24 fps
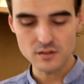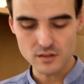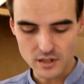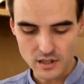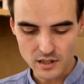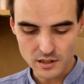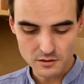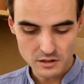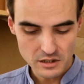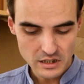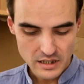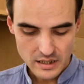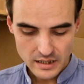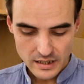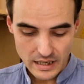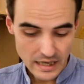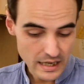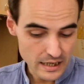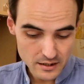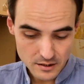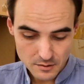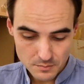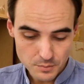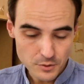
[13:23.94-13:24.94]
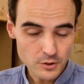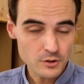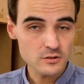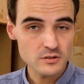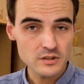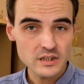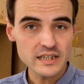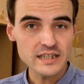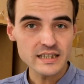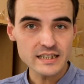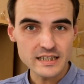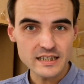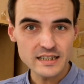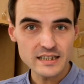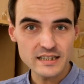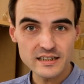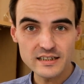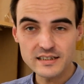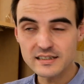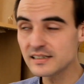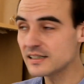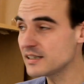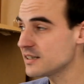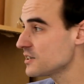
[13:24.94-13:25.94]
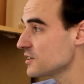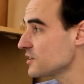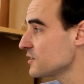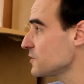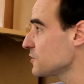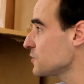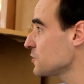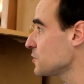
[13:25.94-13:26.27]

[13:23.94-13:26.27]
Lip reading: there and apparently a decent